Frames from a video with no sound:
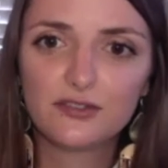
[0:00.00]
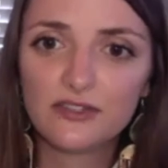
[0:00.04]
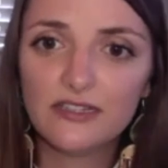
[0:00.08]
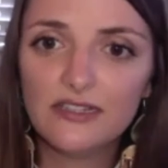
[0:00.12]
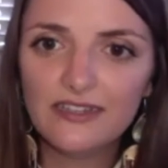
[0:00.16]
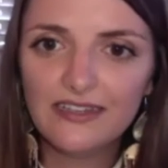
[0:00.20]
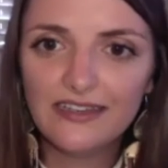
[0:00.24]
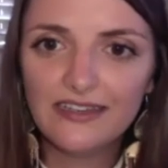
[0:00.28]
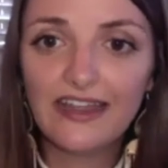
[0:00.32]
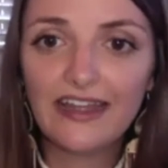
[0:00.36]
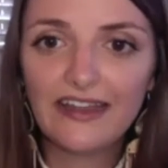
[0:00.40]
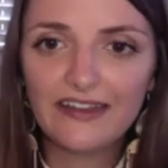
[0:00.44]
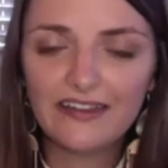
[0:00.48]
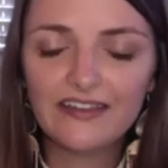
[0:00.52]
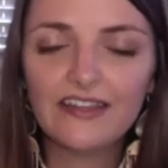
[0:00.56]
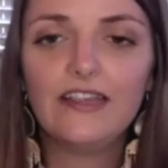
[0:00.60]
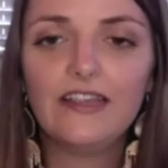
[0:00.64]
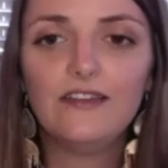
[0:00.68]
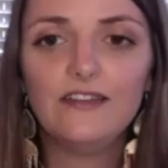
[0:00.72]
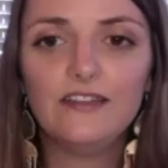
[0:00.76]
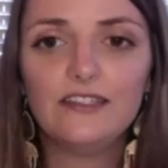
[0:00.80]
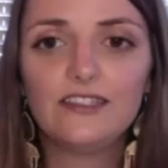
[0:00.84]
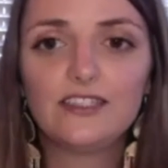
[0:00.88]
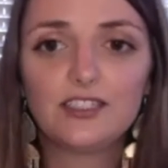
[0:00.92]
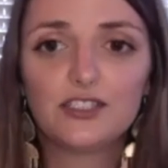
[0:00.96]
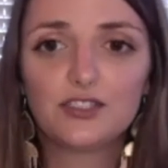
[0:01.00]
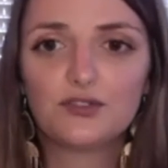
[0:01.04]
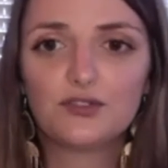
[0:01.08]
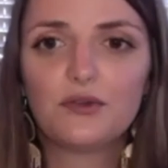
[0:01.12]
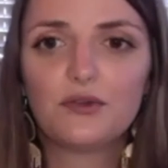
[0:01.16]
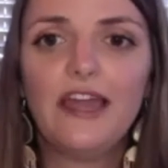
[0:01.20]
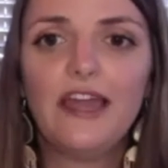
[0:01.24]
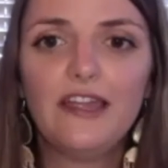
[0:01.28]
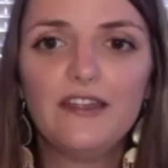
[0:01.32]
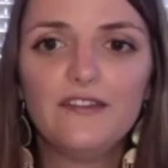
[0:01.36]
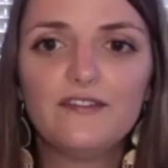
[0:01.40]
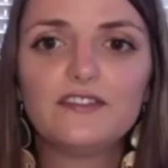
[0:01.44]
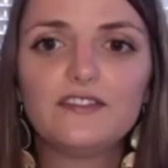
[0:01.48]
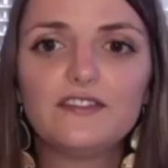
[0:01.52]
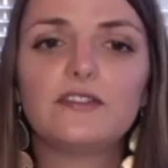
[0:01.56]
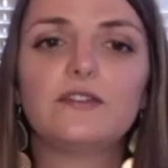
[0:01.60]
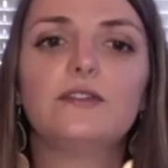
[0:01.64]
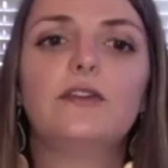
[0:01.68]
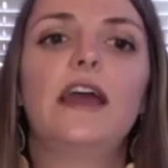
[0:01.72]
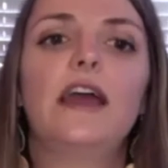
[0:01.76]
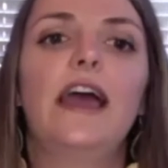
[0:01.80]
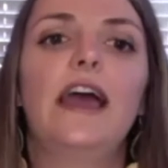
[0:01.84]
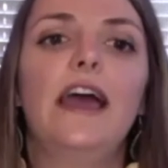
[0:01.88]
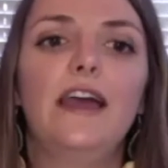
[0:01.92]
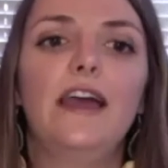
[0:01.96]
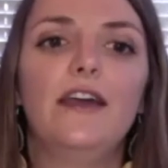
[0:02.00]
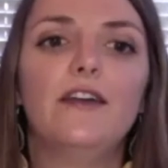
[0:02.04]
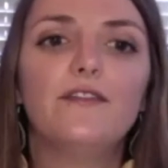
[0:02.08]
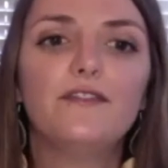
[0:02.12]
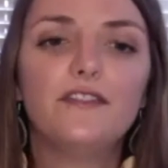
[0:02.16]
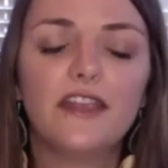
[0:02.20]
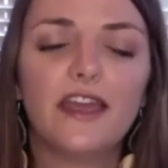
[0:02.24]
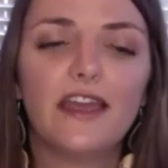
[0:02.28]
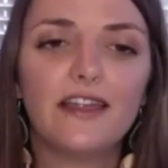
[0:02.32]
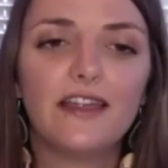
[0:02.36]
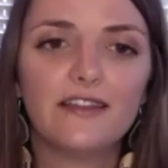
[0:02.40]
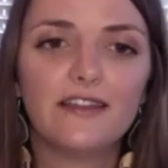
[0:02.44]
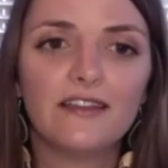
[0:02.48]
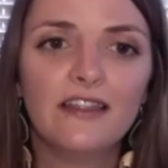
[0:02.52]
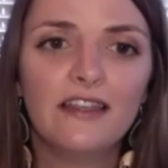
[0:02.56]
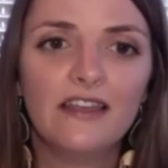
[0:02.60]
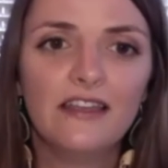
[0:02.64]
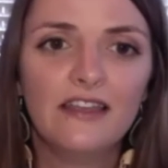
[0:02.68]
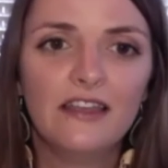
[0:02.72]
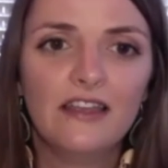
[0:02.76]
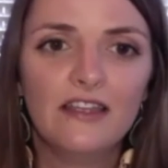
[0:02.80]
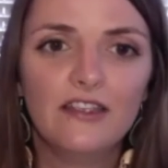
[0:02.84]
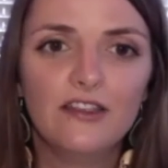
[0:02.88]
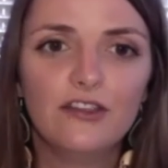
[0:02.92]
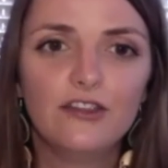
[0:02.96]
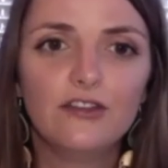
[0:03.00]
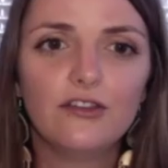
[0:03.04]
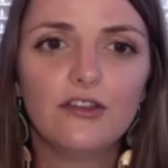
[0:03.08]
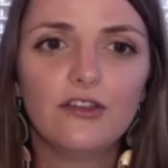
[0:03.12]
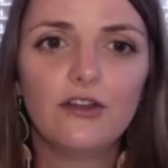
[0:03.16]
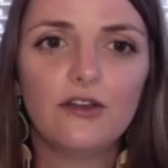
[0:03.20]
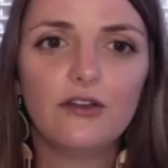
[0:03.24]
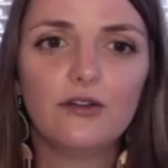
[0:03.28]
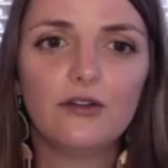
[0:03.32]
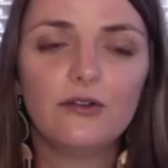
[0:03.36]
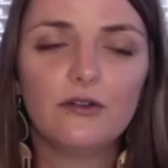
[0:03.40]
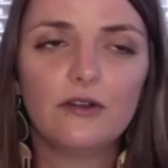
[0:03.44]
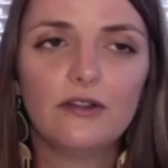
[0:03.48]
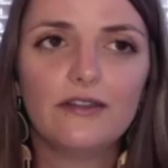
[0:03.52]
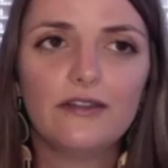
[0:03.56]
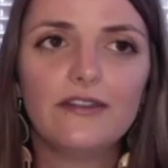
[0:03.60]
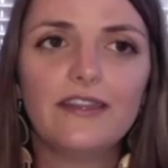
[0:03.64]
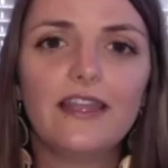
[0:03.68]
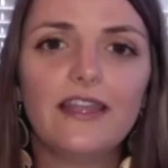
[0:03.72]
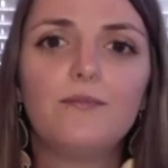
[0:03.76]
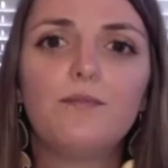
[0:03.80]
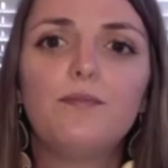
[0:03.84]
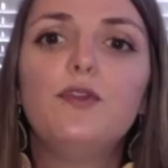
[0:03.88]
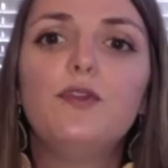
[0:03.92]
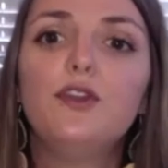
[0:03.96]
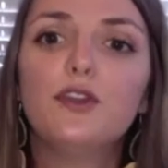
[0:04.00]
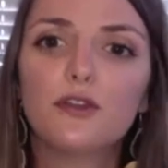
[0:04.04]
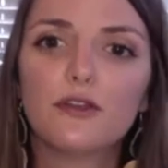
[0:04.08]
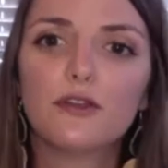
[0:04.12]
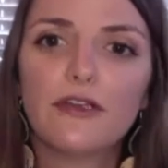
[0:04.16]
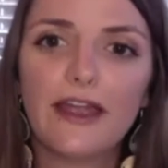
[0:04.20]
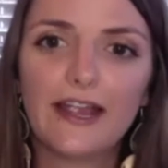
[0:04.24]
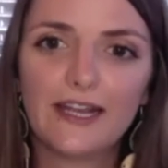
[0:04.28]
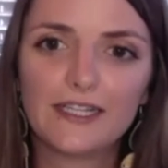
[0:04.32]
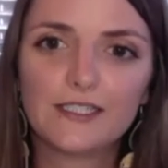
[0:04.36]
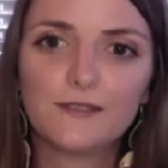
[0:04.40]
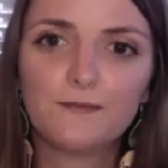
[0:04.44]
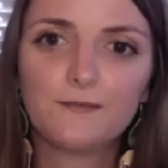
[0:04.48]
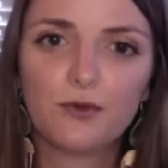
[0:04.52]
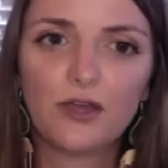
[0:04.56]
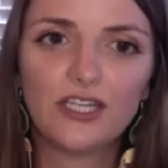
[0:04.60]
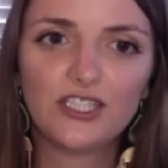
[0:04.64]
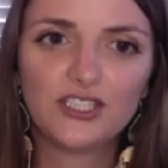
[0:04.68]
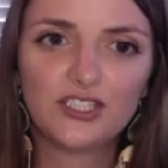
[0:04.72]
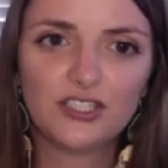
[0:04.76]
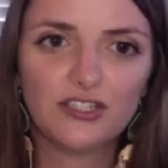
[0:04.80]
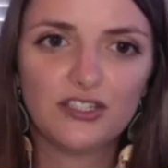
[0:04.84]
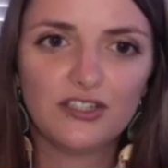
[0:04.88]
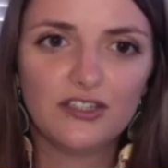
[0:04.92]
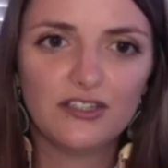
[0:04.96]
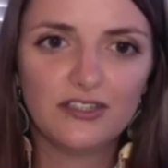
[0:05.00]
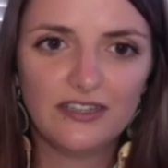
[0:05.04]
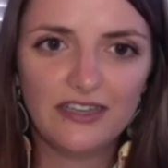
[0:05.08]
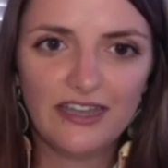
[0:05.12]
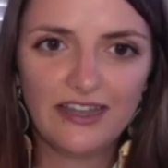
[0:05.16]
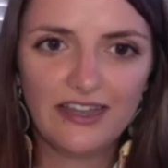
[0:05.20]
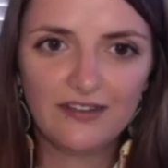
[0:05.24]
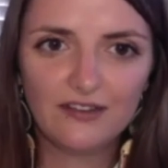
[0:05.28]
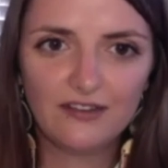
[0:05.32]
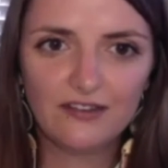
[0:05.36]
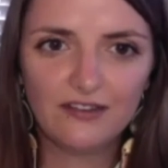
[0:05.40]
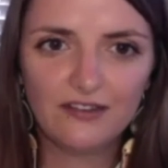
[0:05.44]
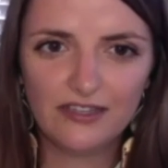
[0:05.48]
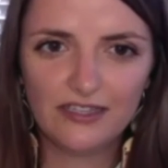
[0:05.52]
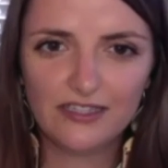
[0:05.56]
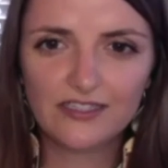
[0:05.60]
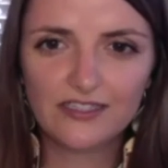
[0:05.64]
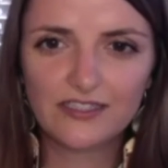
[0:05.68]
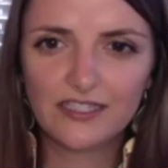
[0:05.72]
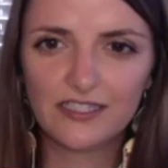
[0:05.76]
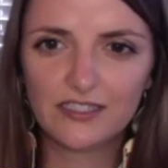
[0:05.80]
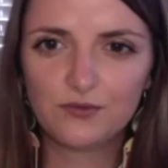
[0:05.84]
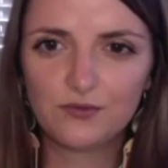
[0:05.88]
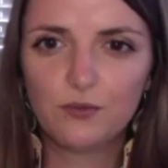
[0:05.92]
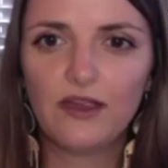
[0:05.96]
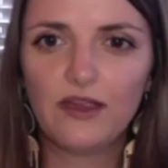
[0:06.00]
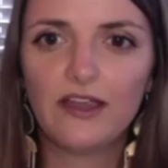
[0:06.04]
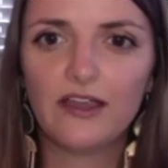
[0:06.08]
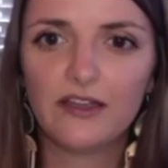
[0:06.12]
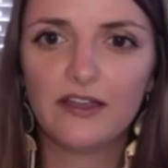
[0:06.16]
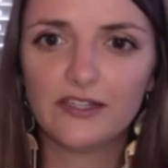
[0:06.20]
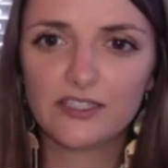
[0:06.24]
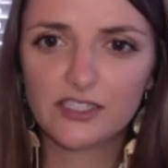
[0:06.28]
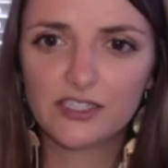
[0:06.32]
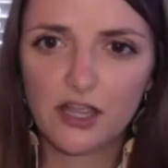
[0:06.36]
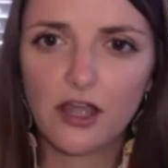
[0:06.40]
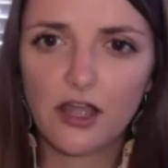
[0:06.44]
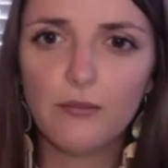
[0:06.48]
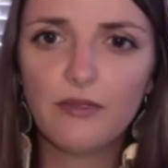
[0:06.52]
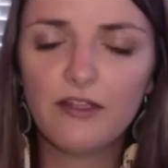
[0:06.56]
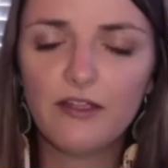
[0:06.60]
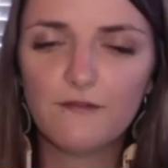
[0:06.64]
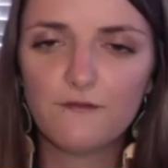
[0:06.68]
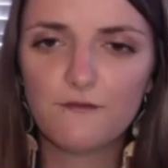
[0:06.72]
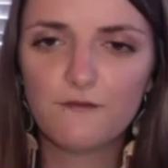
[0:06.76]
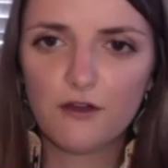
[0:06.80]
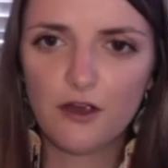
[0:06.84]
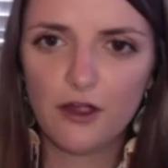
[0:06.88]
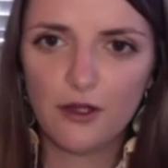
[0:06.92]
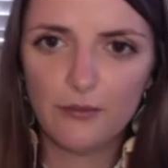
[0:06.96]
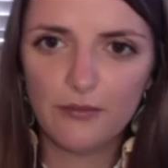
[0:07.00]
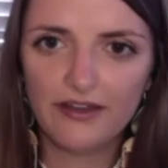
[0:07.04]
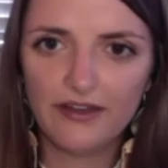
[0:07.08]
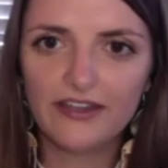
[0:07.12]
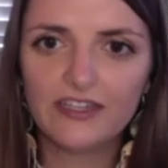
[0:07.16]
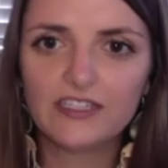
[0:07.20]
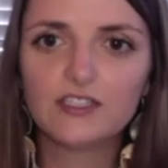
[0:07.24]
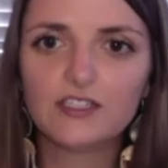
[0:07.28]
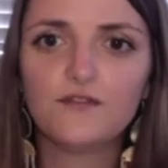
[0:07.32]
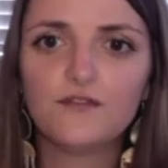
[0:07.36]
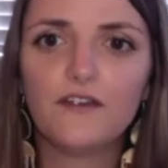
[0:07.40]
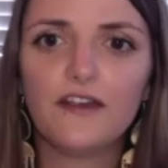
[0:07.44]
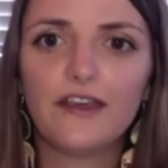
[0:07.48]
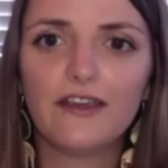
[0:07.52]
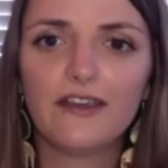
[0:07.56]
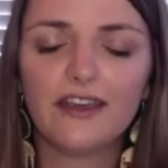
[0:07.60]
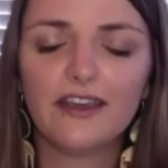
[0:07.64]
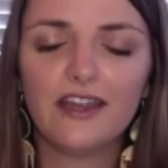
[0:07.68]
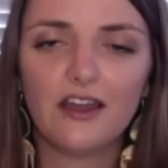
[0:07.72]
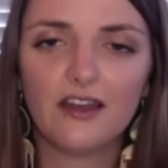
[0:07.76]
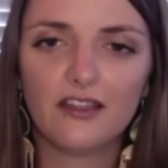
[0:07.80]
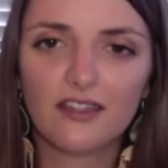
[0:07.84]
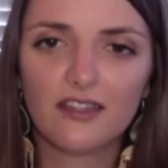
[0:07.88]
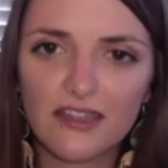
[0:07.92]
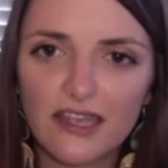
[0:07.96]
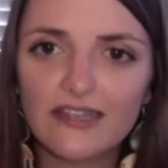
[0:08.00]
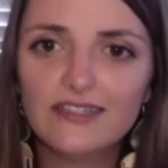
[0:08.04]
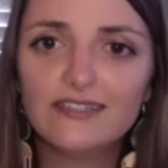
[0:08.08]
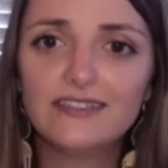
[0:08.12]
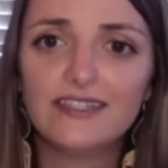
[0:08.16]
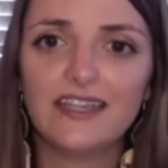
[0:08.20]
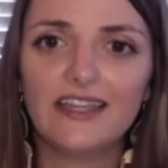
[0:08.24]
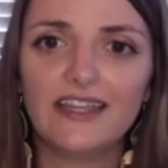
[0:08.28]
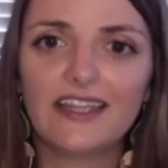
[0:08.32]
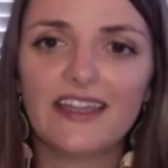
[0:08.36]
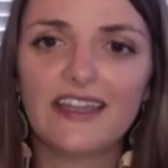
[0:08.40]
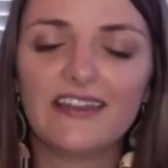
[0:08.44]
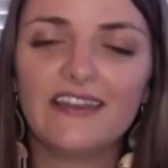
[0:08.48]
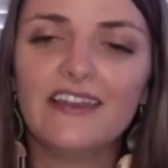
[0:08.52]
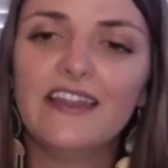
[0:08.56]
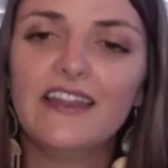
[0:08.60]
like, they strive to have that, you know, that pure expression, that this is where it's coming from and it's very authentic, and